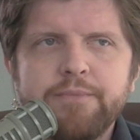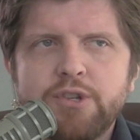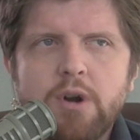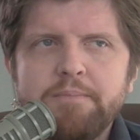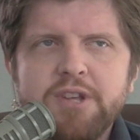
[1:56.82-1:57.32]

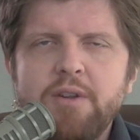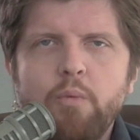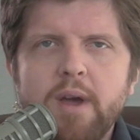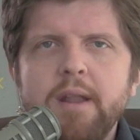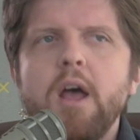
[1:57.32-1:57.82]
Trump didn't
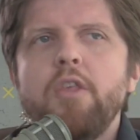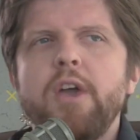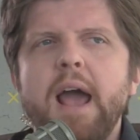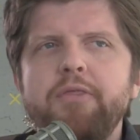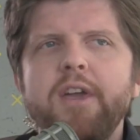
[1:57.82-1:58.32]
win.
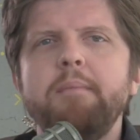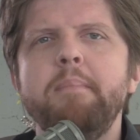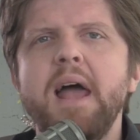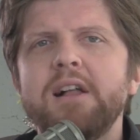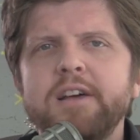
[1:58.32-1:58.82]
The, the
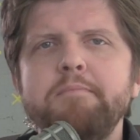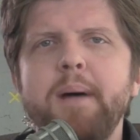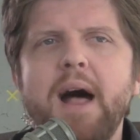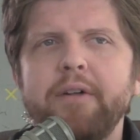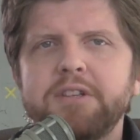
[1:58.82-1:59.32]
mail in
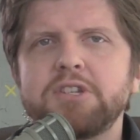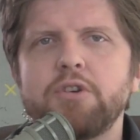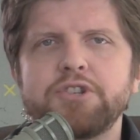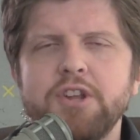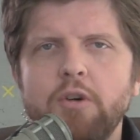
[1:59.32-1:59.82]
ballots are
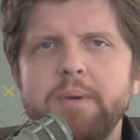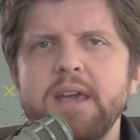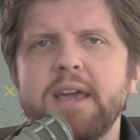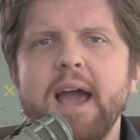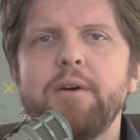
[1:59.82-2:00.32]
still
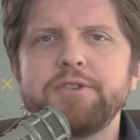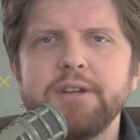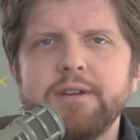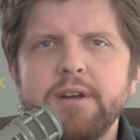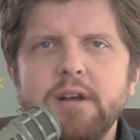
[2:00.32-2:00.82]
being
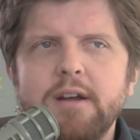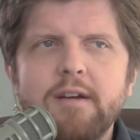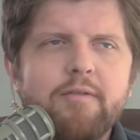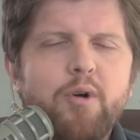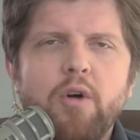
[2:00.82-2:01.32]
counted
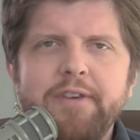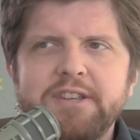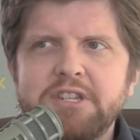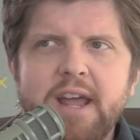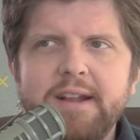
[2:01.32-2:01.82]
from all these
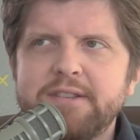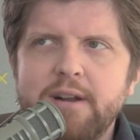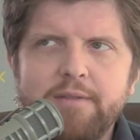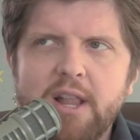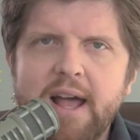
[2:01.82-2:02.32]
states that
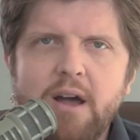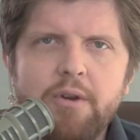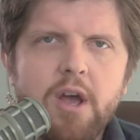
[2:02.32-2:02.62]
have allowed